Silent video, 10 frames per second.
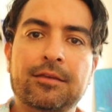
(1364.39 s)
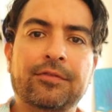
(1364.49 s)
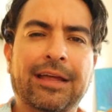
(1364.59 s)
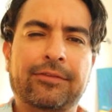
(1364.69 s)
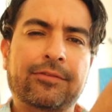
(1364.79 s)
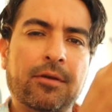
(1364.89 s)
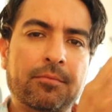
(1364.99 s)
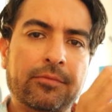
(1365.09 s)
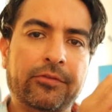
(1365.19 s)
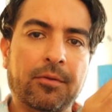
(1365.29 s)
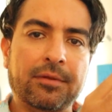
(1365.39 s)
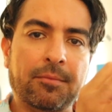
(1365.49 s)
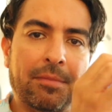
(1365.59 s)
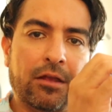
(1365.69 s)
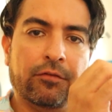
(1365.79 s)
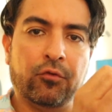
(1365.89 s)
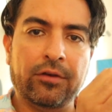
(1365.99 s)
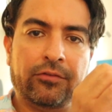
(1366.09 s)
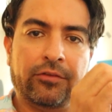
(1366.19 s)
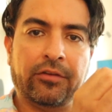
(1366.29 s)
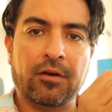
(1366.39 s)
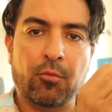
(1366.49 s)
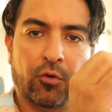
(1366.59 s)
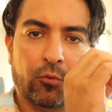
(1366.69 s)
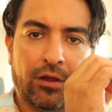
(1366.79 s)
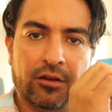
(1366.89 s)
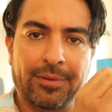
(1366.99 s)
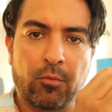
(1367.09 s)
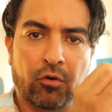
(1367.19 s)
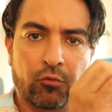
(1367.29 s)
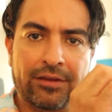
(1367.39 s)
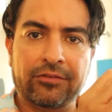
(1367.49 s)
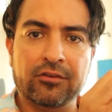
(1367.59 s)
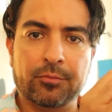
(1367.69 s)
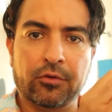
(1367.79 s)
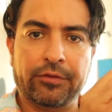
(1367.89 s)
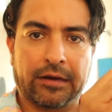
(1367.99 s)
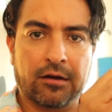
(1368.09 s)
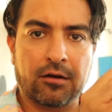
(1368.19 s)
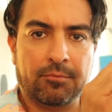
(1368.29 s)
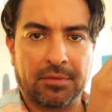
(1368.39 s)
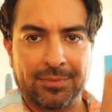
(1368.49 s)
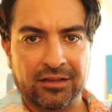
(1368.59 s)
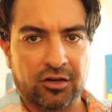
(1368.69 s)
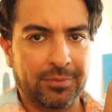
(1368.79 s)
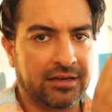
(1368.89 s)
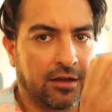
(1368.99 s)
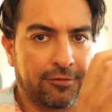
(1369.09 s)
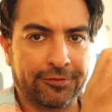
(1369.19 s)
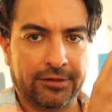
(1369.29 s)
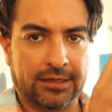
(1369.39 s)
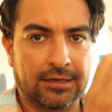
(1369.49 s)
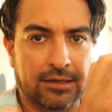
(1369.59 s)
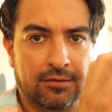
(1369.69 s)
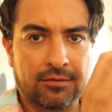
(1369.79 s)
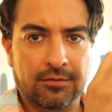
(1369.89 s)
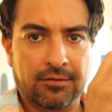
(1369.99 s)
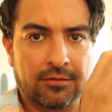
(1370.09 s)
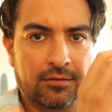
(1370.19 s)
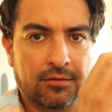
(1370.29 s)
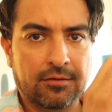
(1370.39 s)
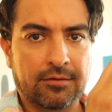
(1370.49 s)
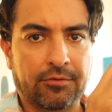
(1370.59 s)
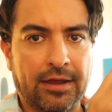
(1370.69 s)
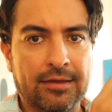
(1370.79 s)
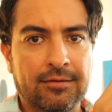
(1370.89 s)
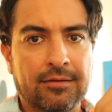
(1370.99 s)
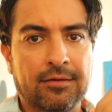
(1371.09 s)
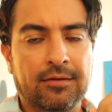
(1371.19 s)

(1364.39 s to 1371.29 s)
You've got some some of the male voices that are more a little bit more reasonable there, maybe a little bit conflicted, right?